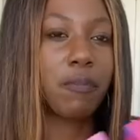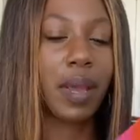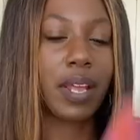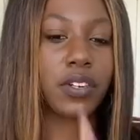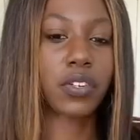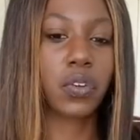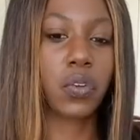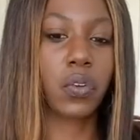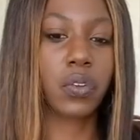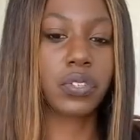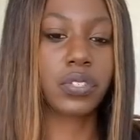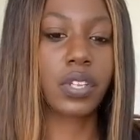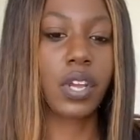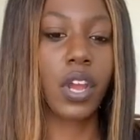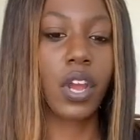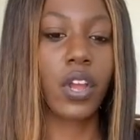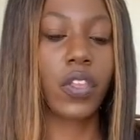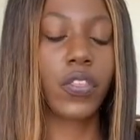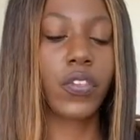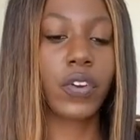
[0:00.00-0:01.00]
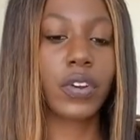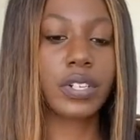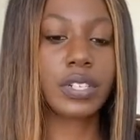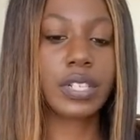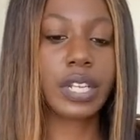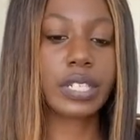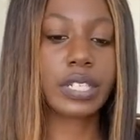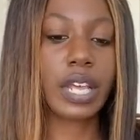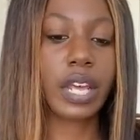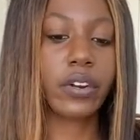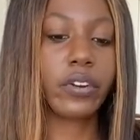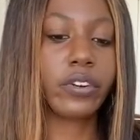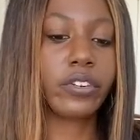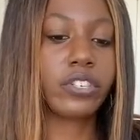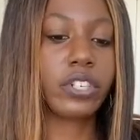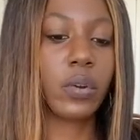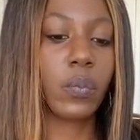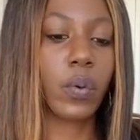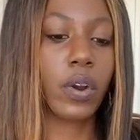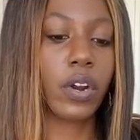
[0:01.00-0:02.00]
Pentacles, there is this
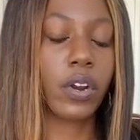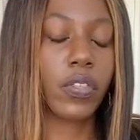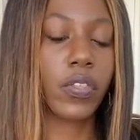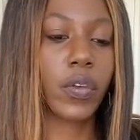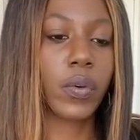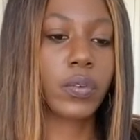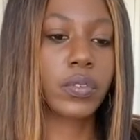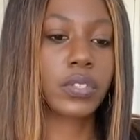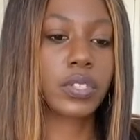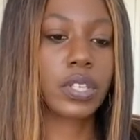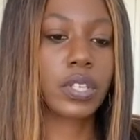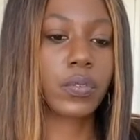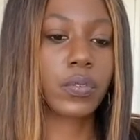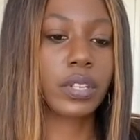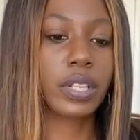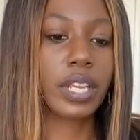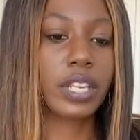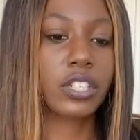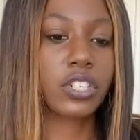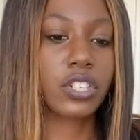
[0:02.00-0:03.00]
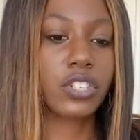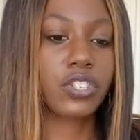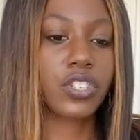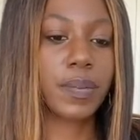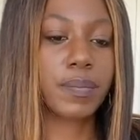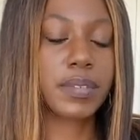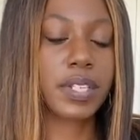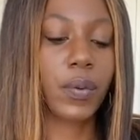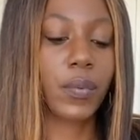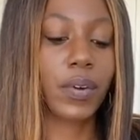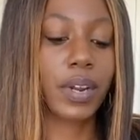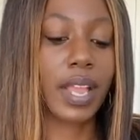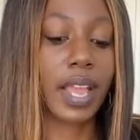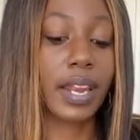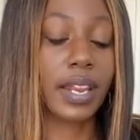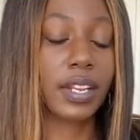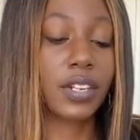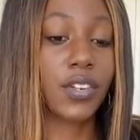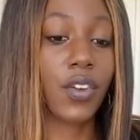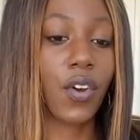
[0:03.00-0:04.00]
energy where those relationships that were
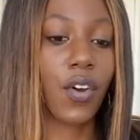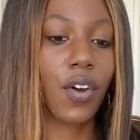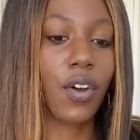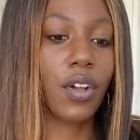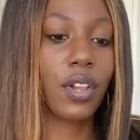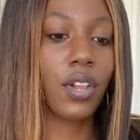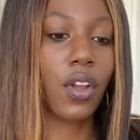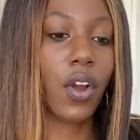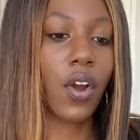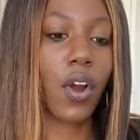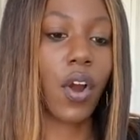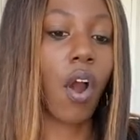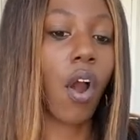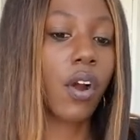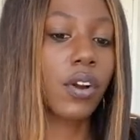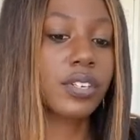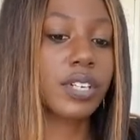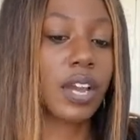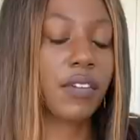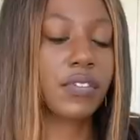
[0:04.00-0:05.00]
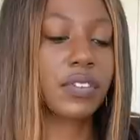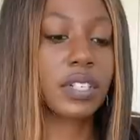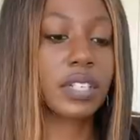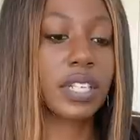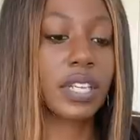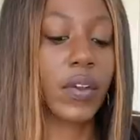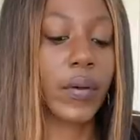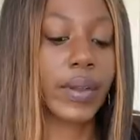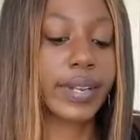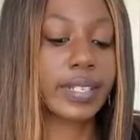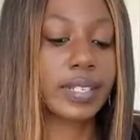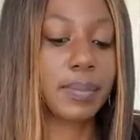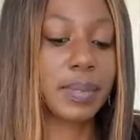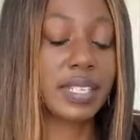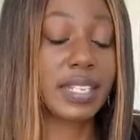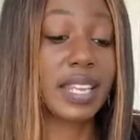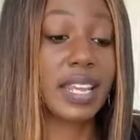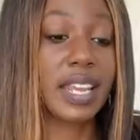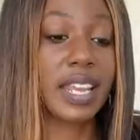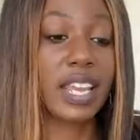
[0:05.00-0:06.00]
getting dull are definitely going to be
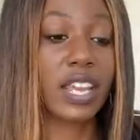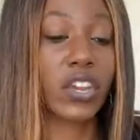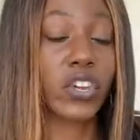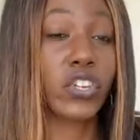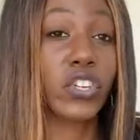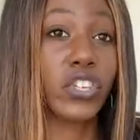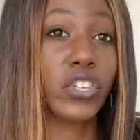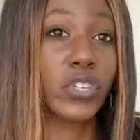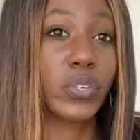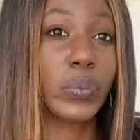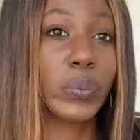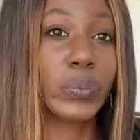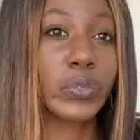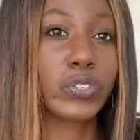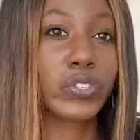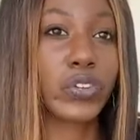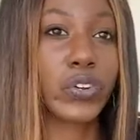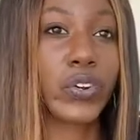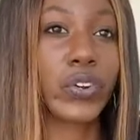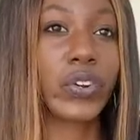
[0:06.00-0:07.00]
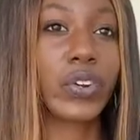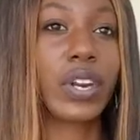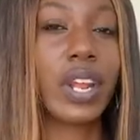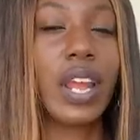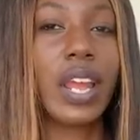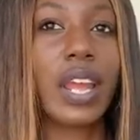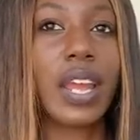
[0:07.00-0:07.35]
taking a huge turn.